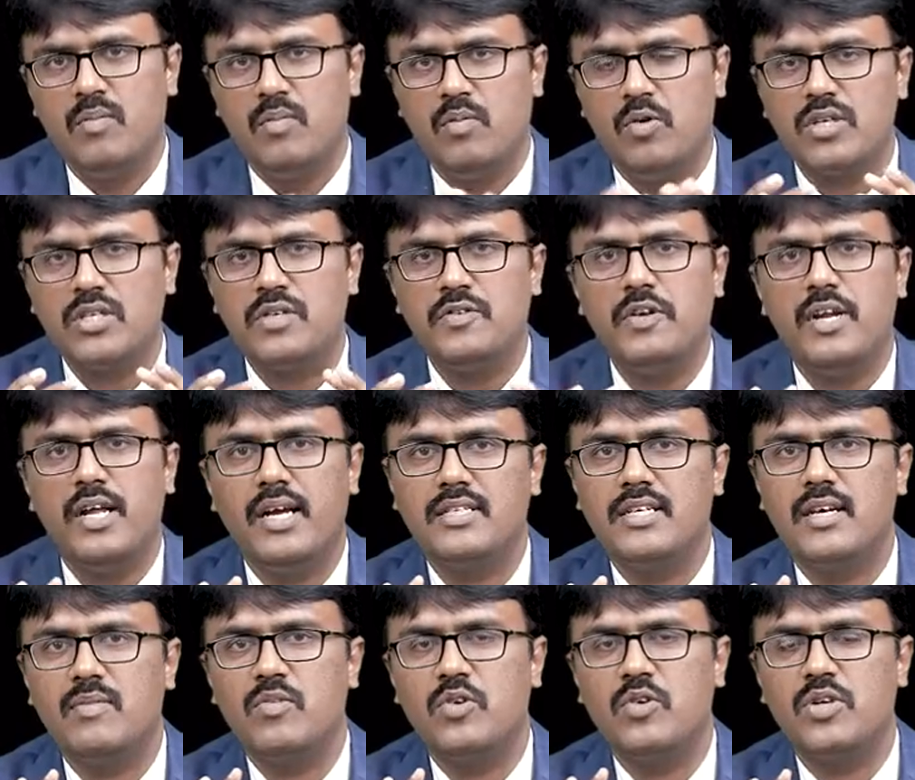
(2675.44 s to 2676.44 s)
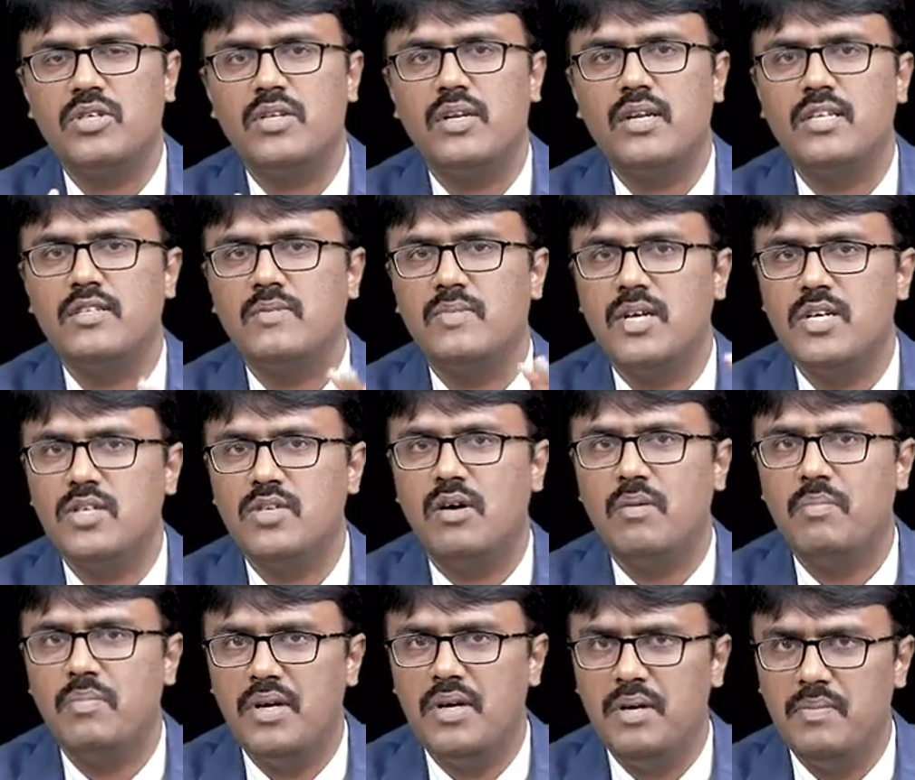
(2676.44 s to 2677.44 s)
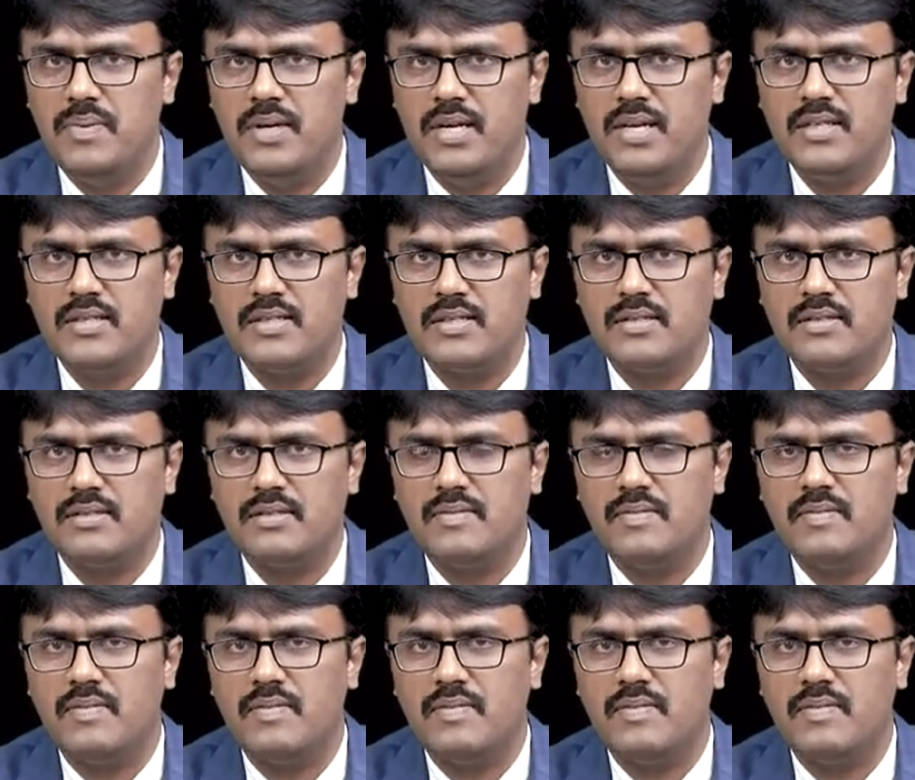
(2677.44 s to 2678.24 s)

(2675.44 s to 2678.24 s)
Most of your exam question is based on PPAs.